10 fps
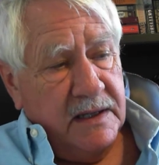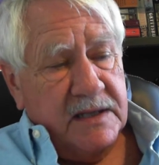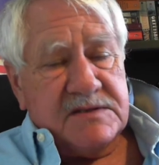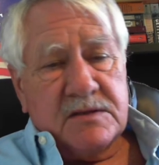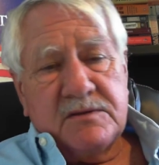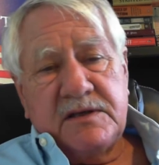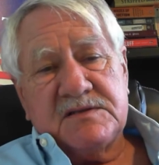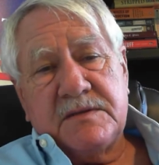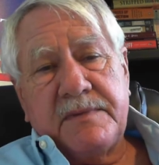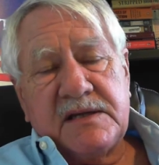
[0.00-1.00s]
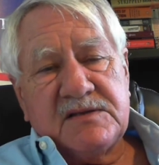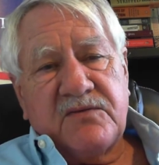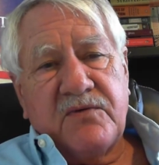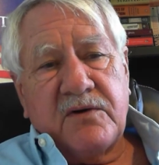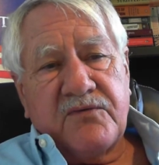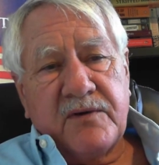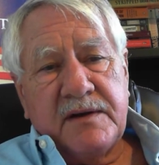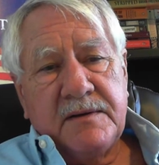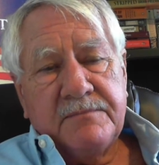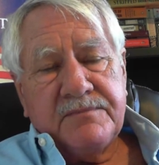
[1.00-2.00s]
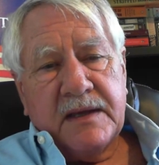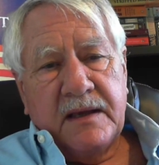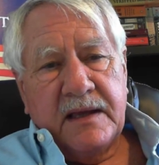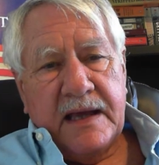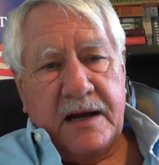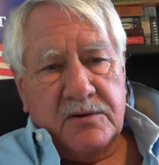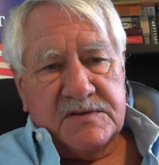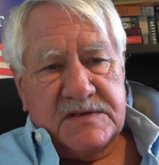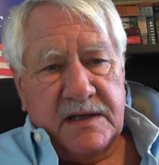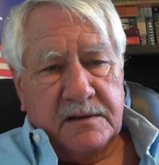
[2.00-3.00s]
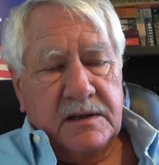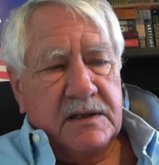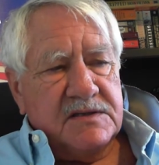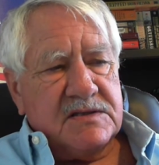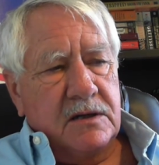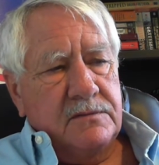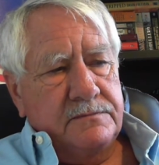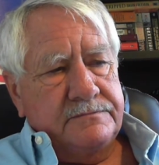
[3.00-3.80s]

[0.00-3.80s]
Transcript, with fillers: and certainly it's the basis for our friend Howard Zinn. So,